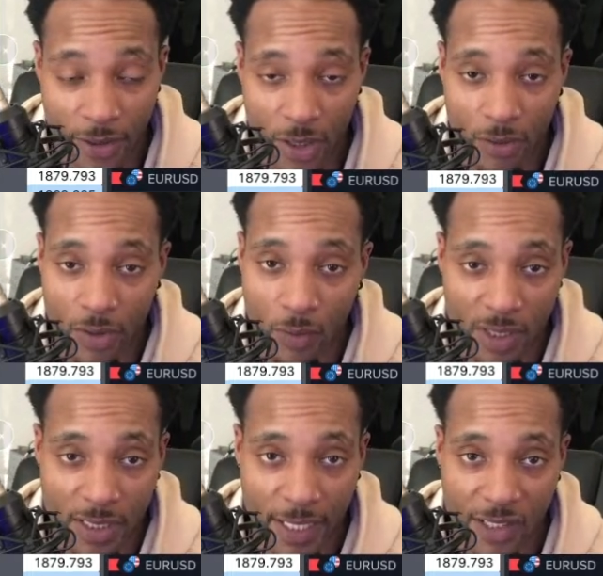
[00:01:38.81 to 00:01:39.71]
so you want to
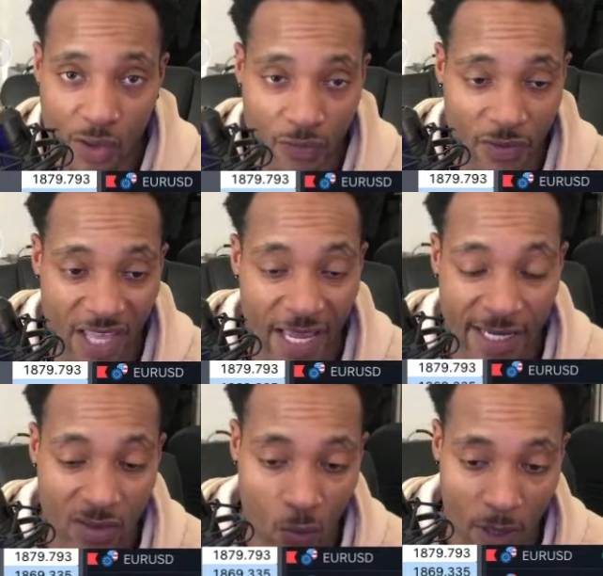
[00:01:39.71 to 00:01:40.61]
stay tuned for that
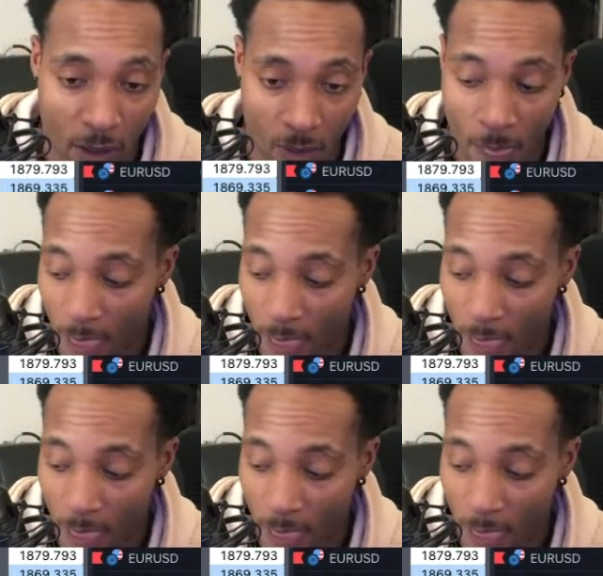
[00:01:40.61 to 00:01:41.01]
as well.